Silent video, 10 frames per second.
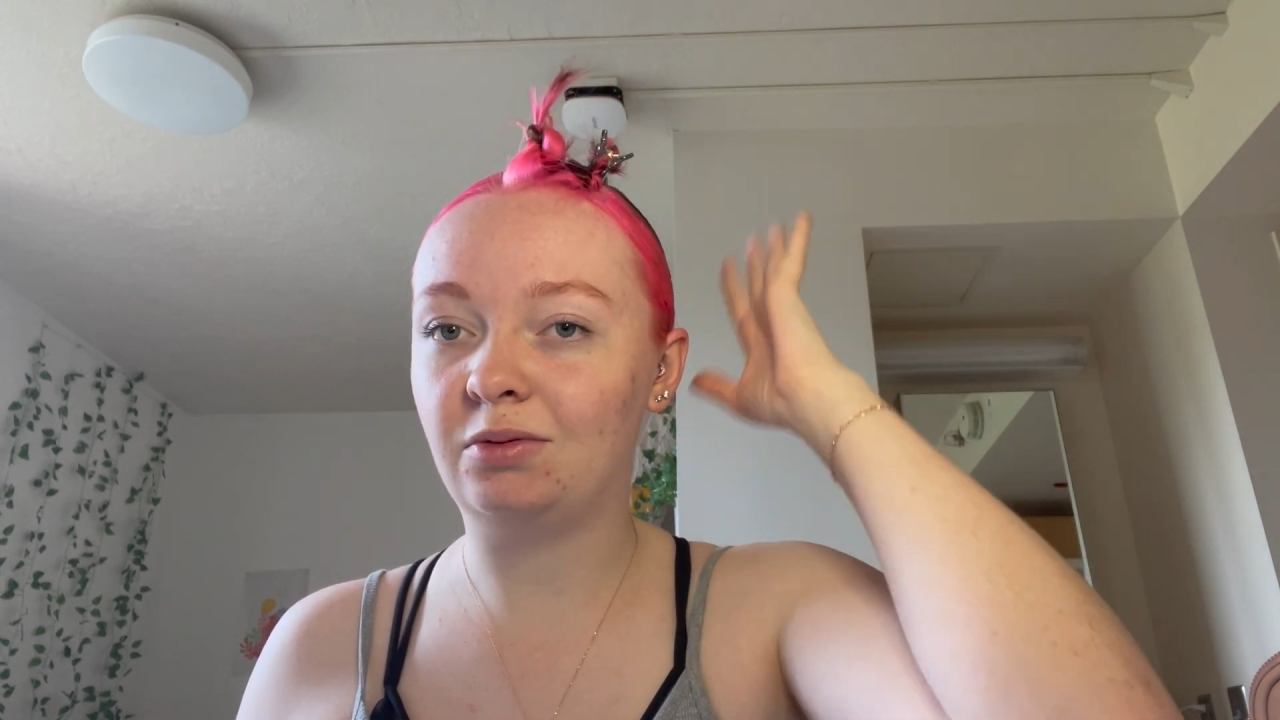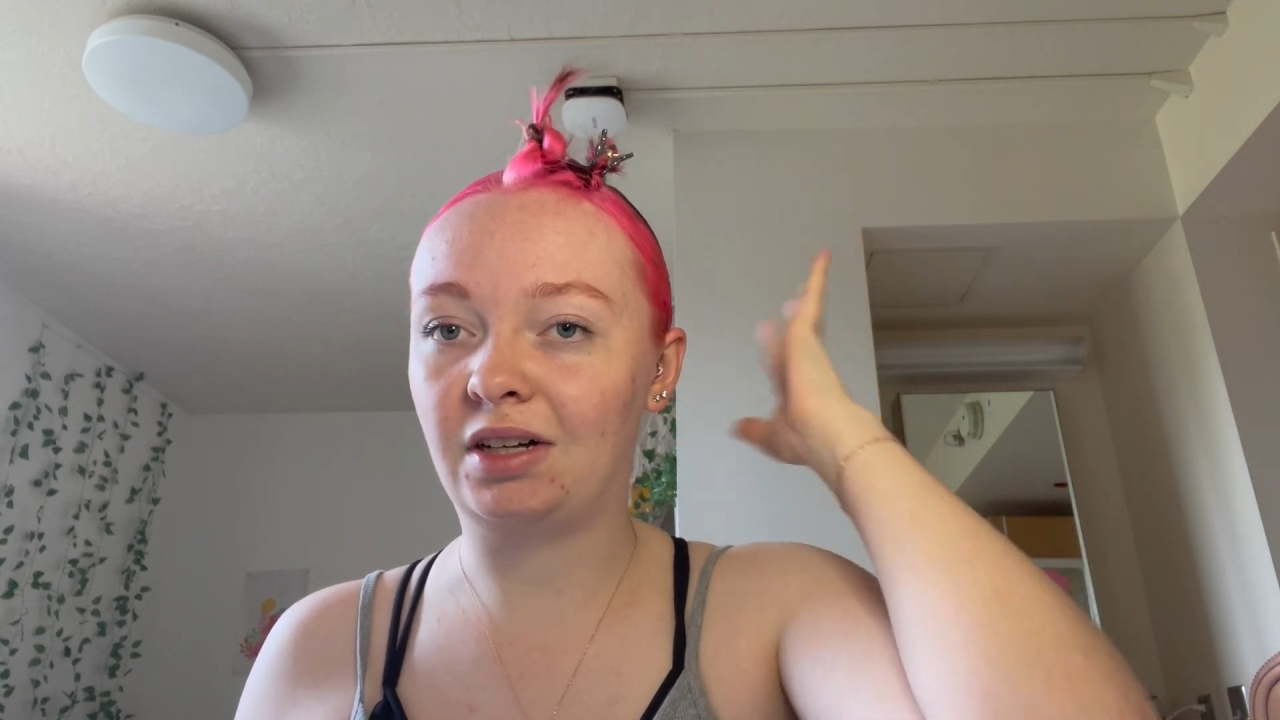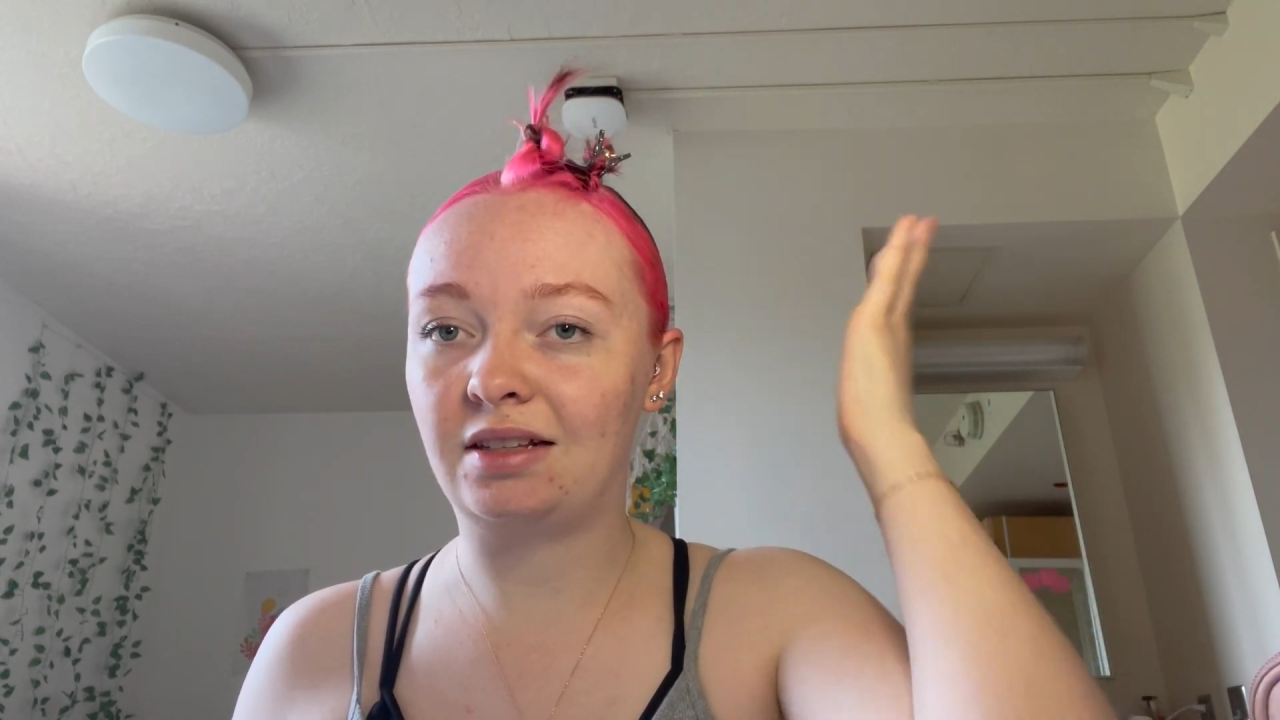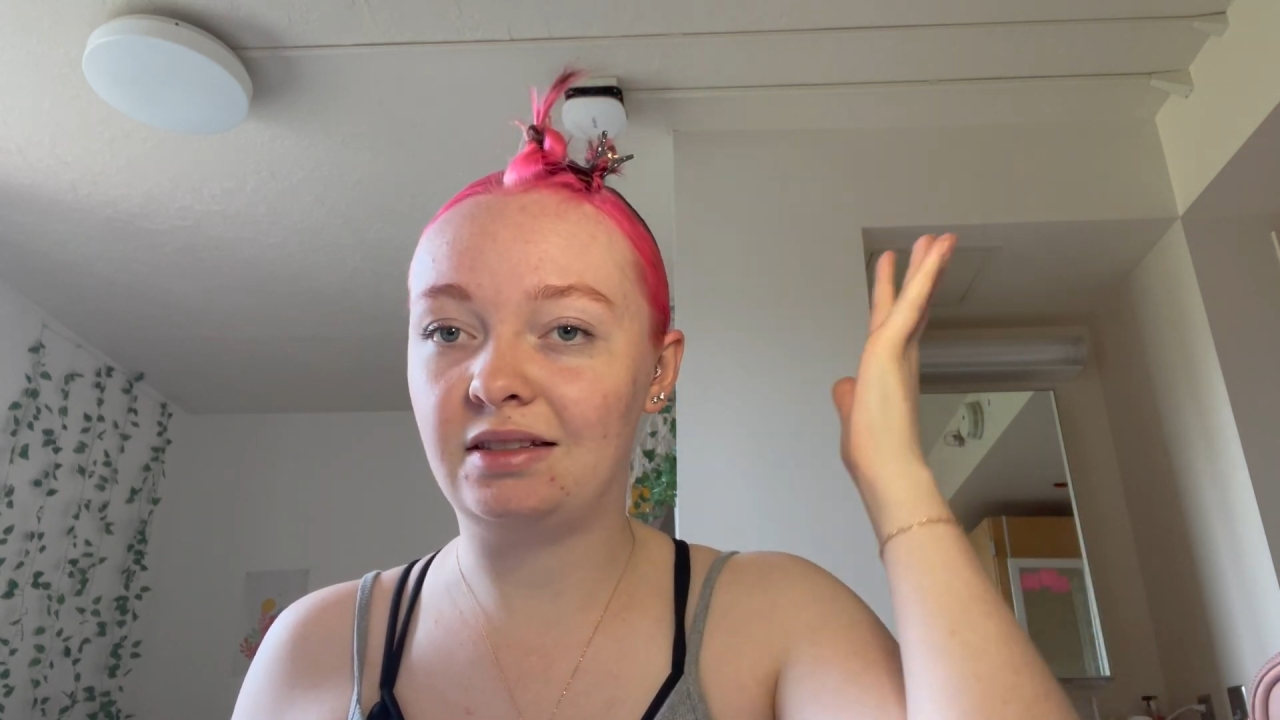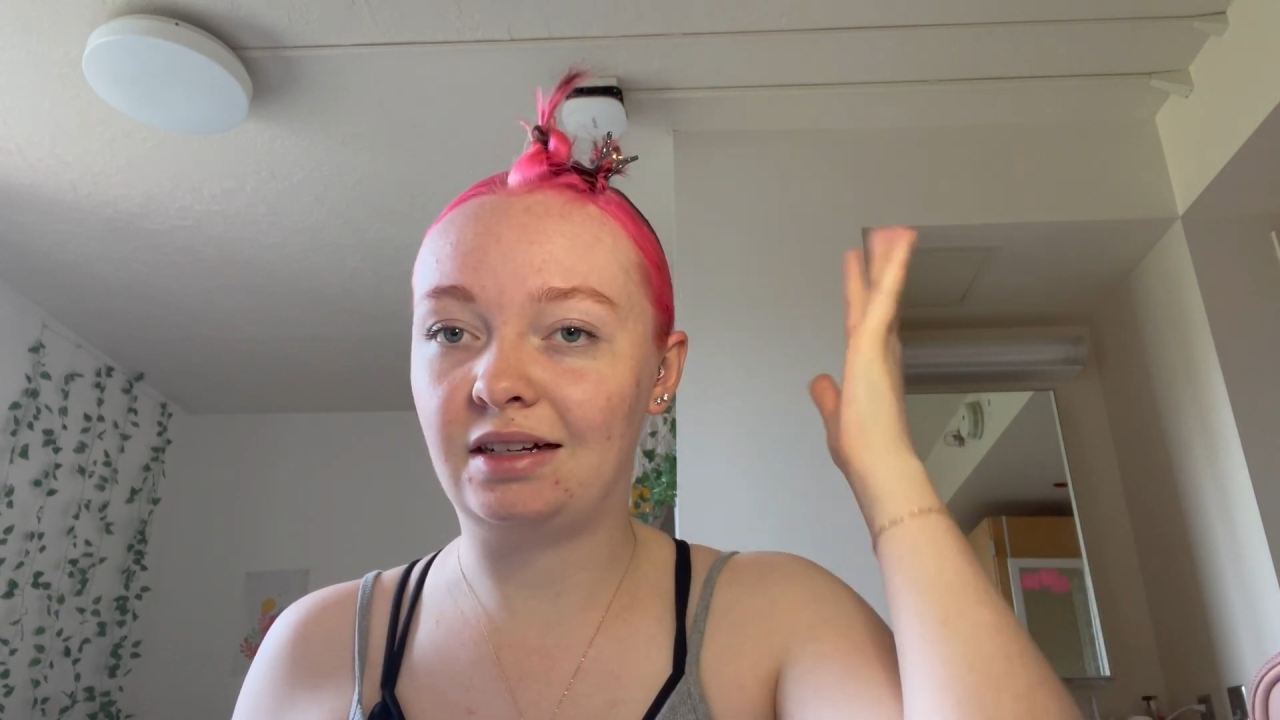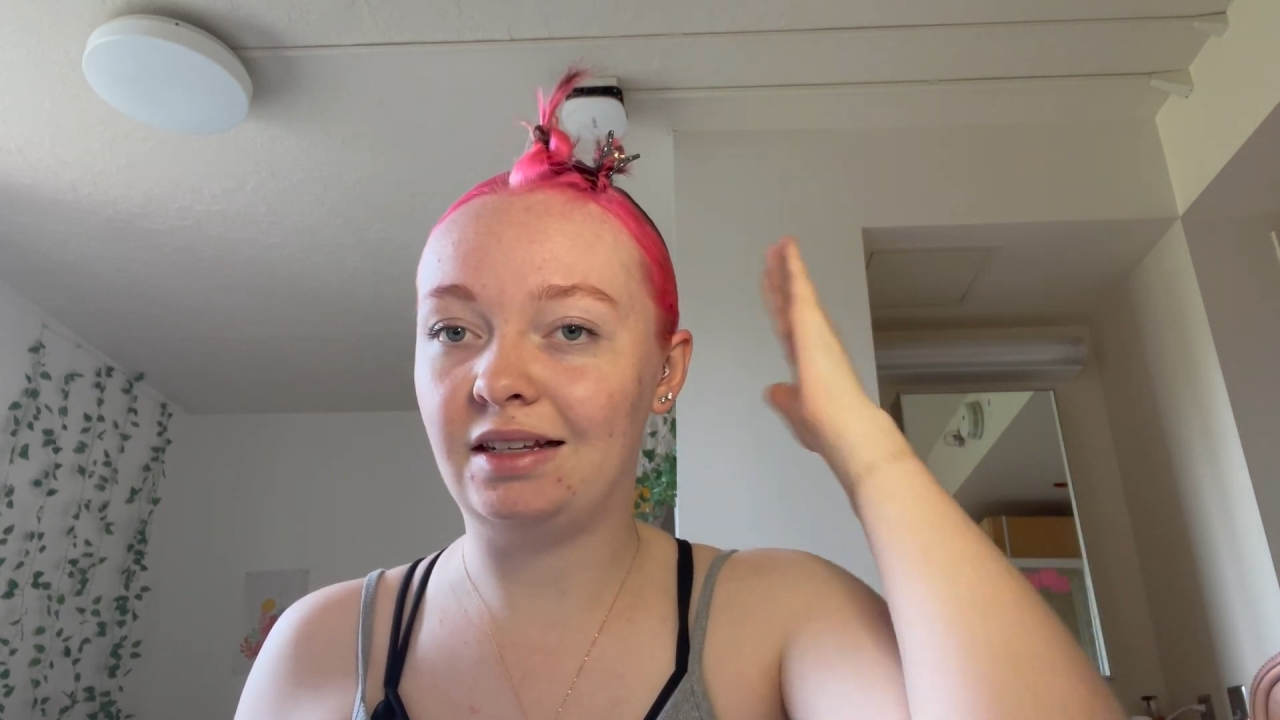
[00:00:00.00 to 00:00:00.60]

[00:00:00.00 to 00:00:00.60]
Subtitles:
want to stick to